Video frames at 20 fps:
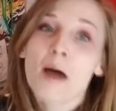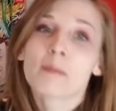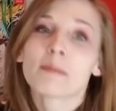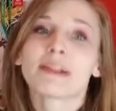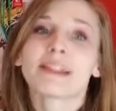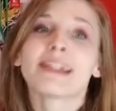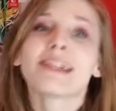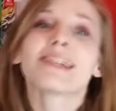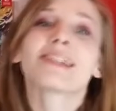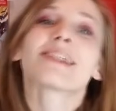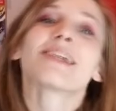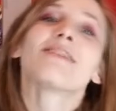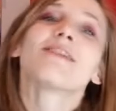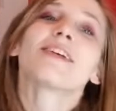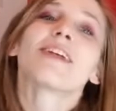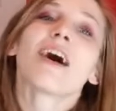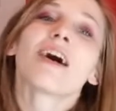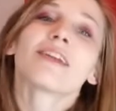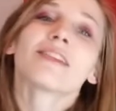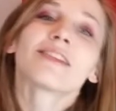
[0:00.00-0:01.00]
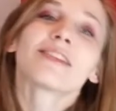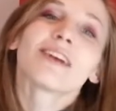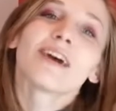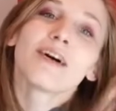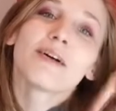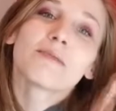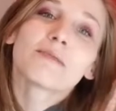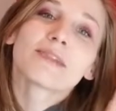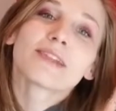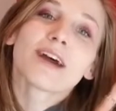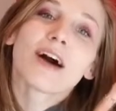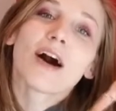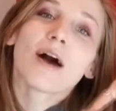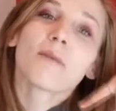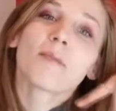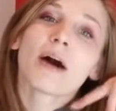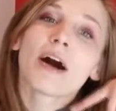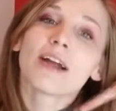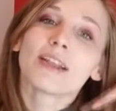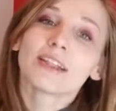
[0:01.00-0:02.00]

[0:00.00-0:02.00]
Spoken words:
please give it a thumbs up,